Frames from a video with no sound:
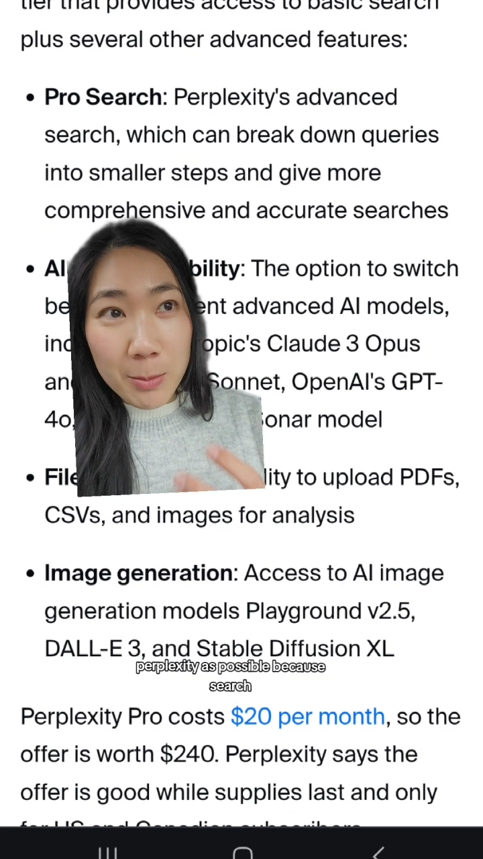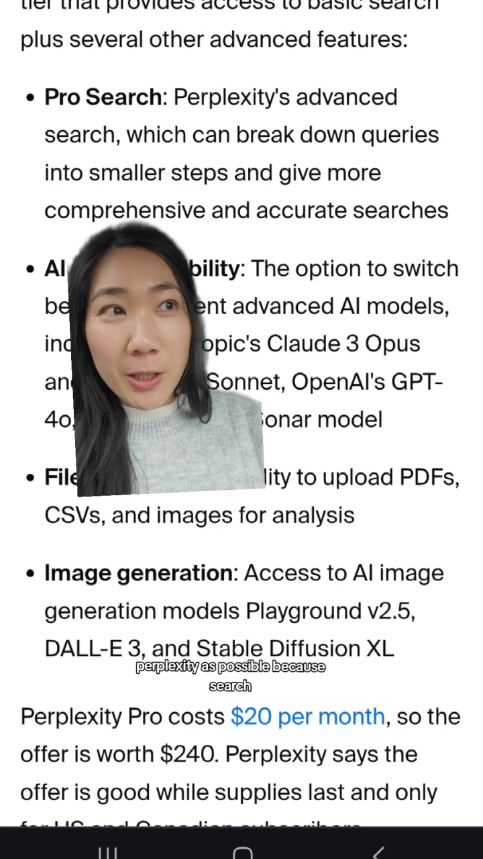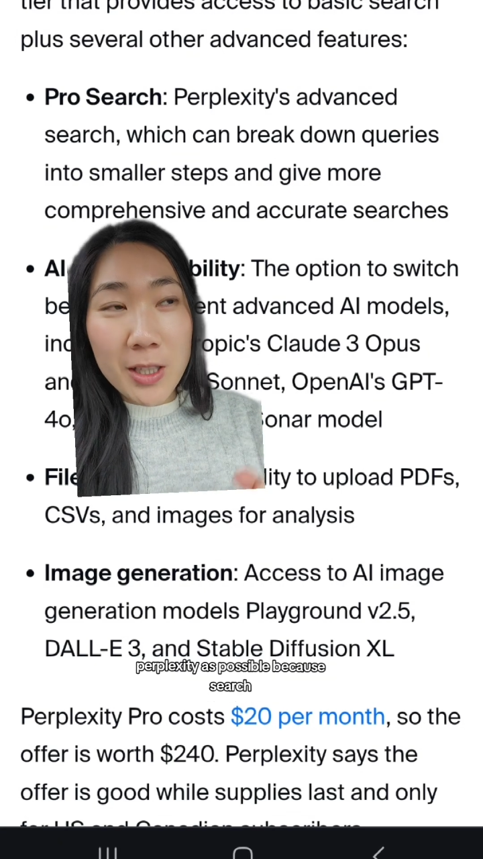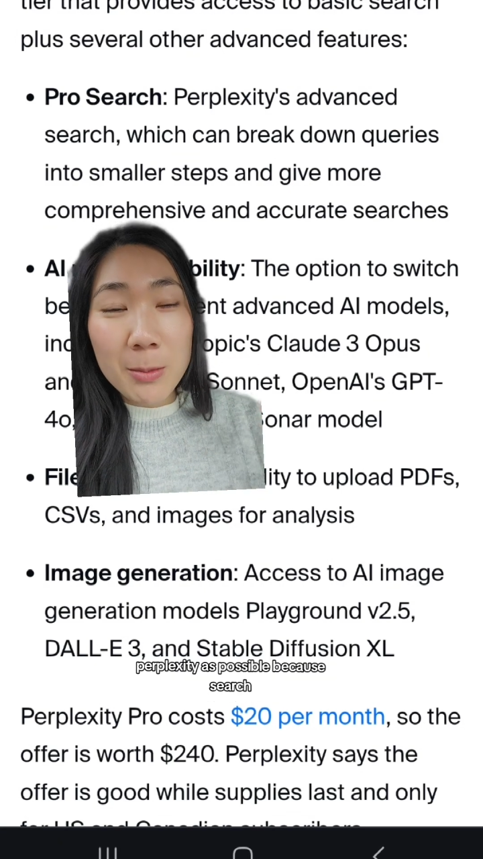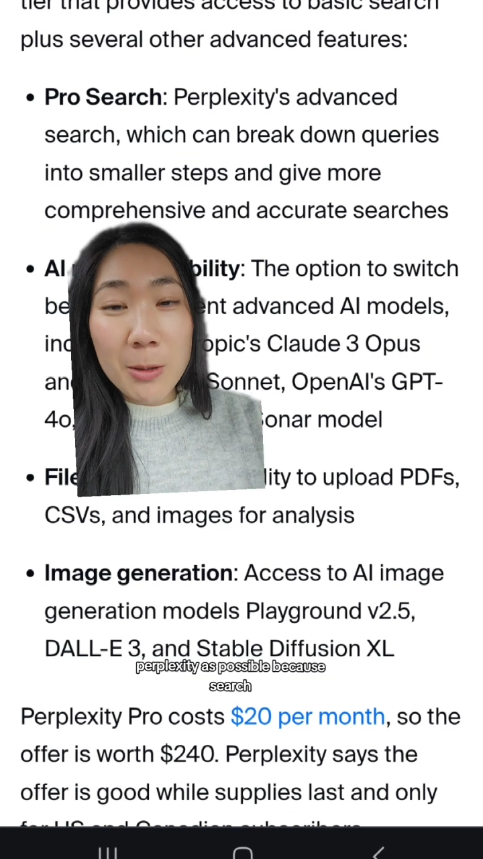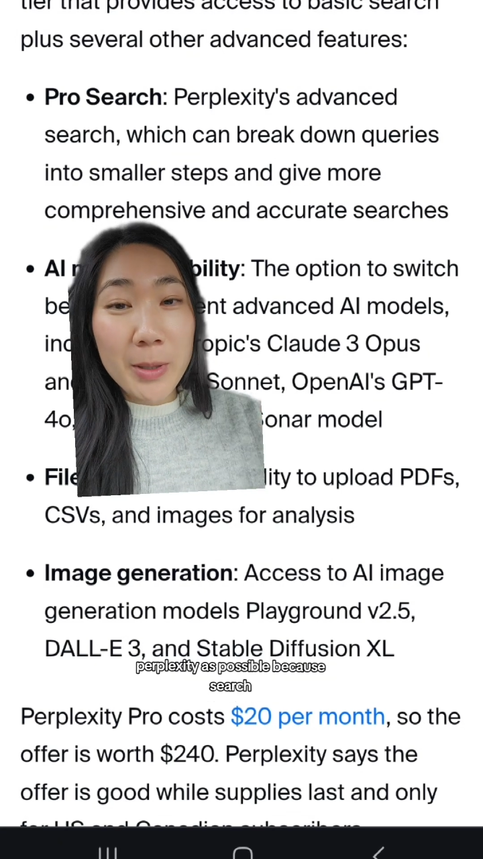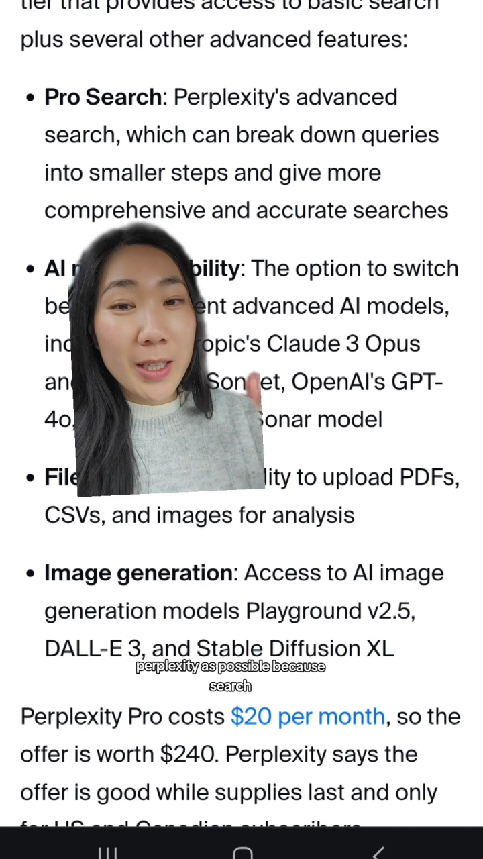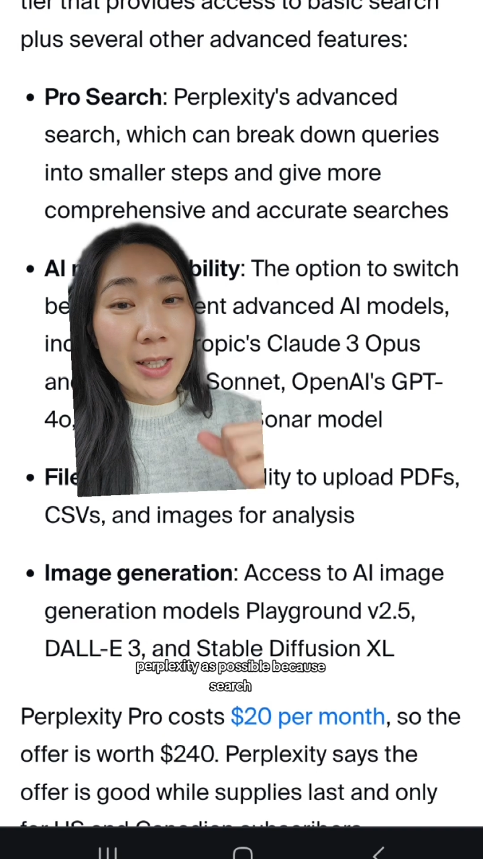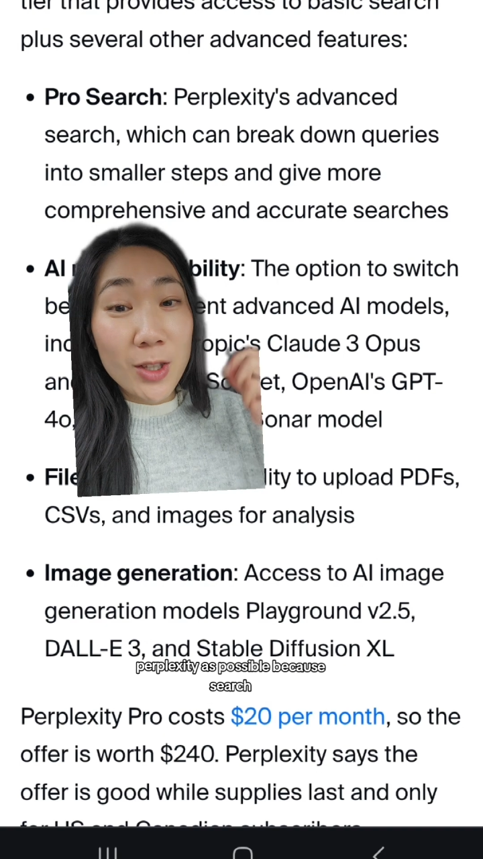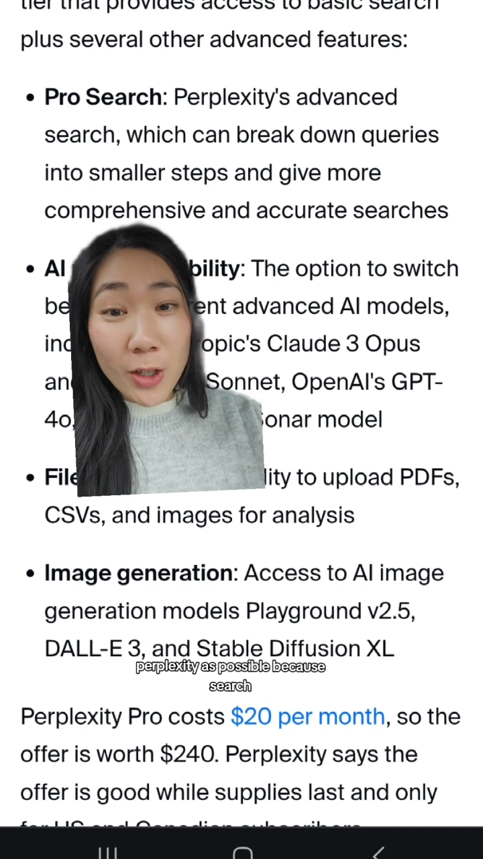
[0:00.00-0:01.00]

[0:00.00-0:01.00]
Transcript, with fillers: as possible because